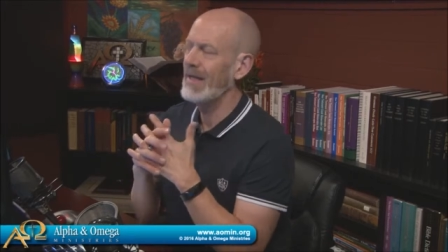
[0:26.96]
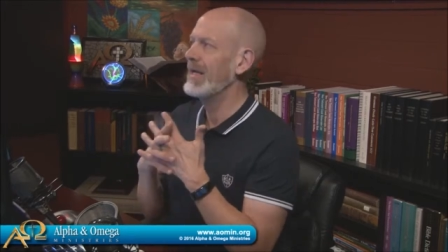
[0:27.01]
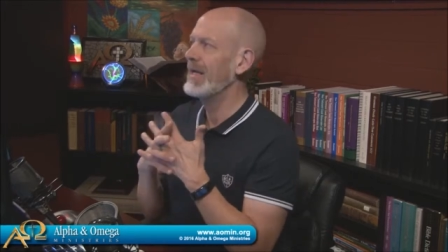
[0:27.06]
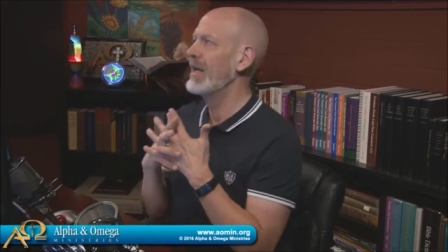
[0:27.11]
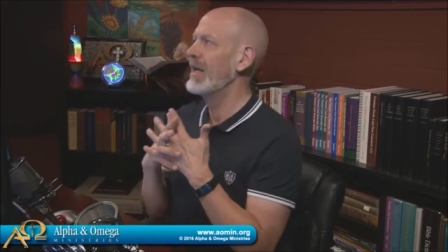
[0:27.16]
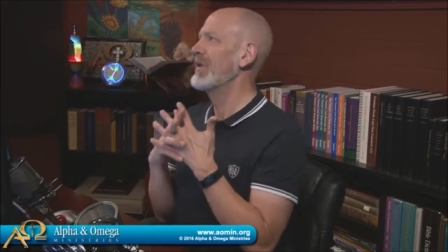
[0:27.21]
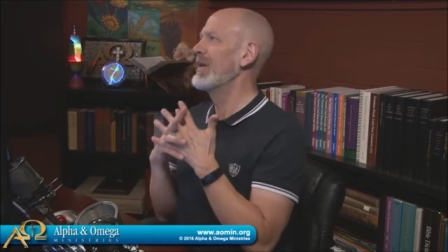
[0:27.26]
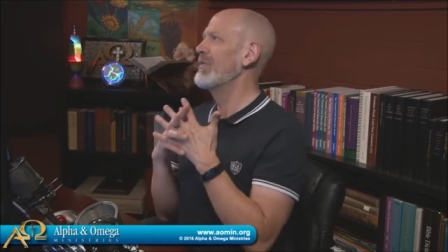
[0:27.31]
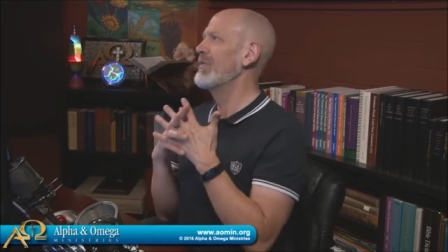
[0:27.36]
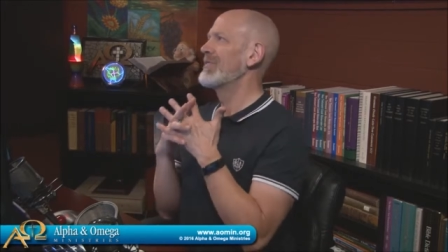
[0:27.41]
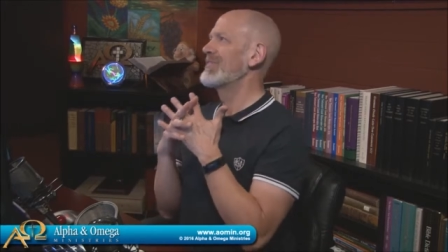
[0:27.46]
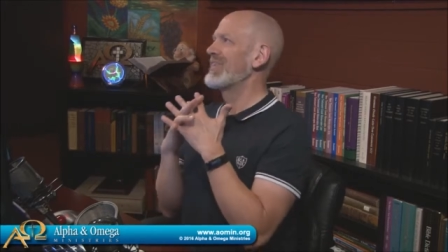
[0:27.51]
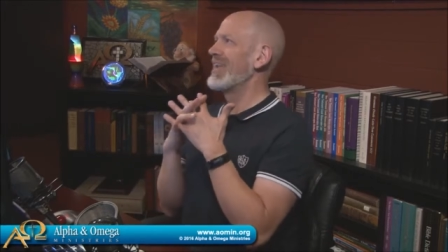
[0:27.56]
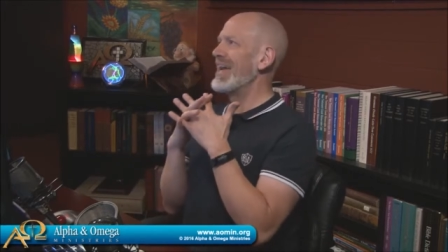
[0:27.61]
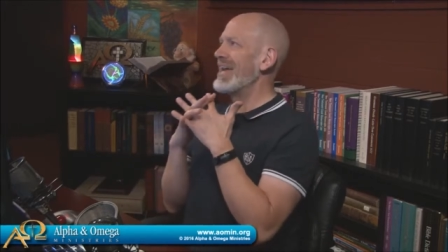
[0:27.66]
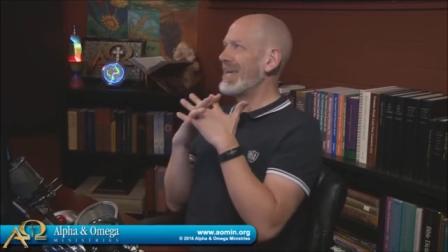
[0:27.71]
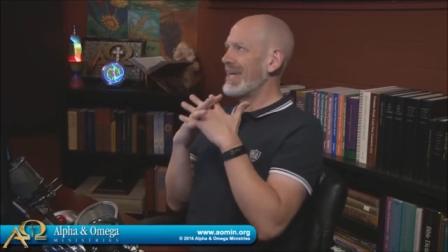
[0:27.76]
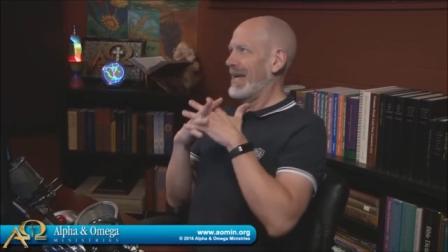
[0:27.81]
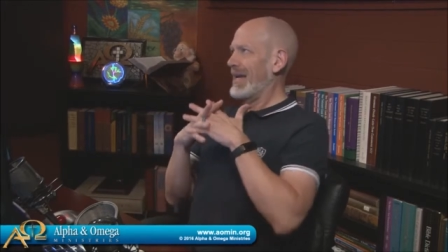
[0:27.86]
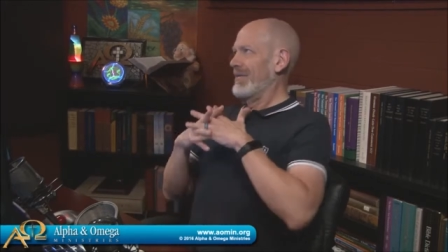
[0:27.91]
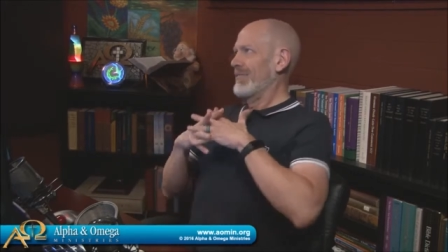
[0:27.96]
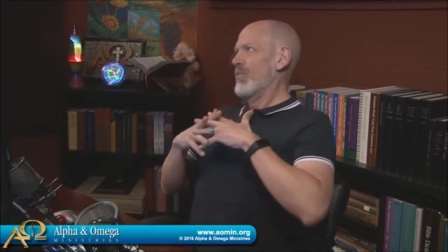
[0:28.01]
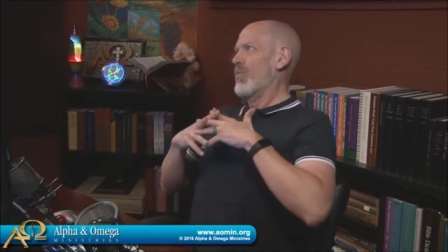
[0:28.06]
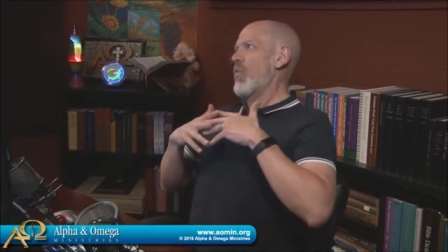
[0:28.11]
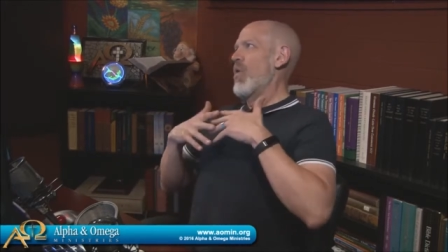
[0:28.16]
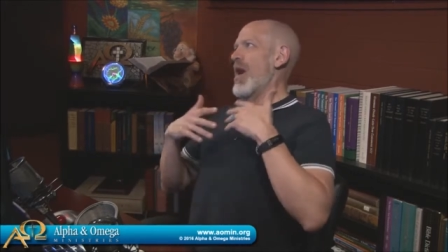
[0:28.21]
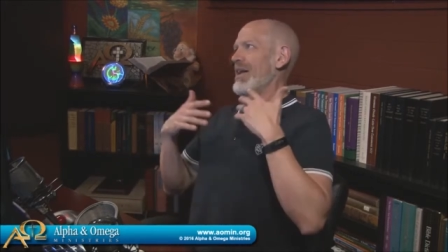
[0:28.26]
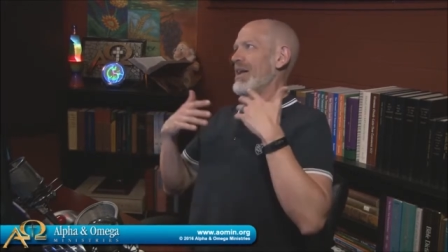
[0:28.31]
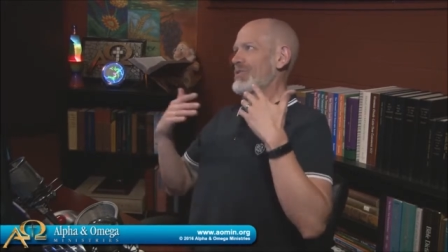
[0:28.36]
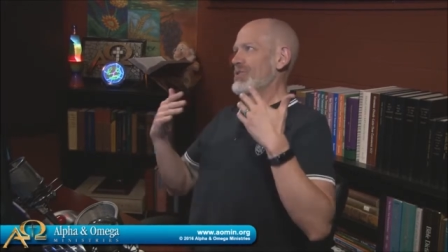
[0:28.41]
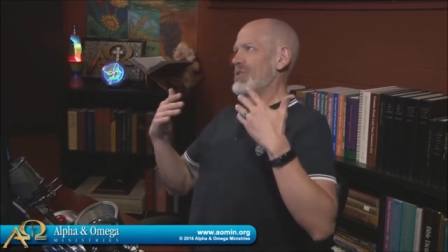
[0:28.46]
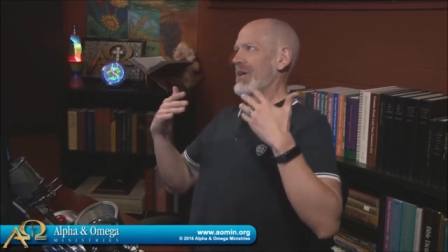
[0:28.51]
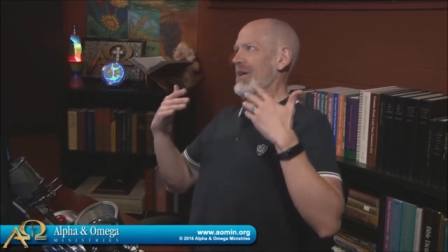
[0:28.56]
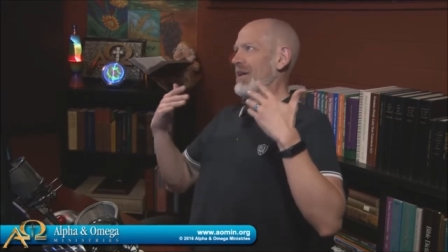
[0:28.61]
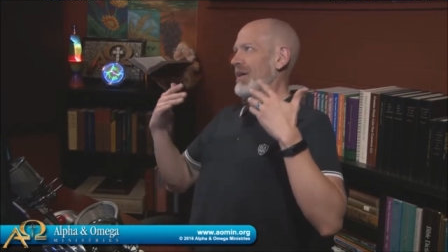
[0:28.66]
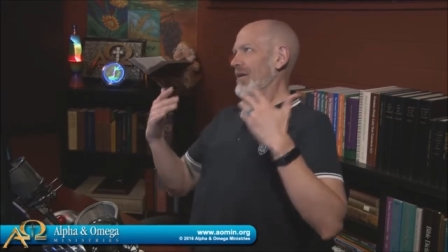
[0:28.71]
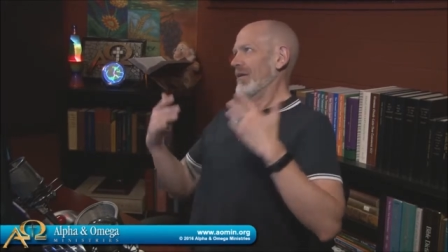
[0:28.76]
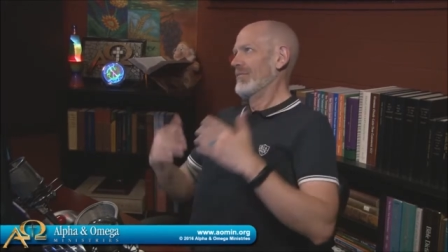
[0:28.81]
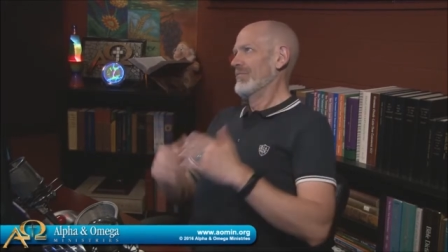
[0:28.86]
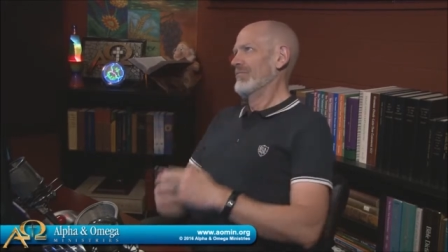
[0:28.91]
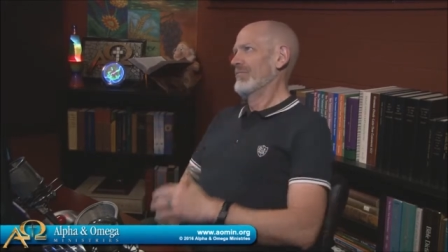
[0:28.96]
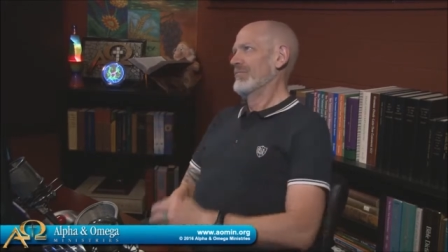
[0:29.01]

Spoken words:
it was like watching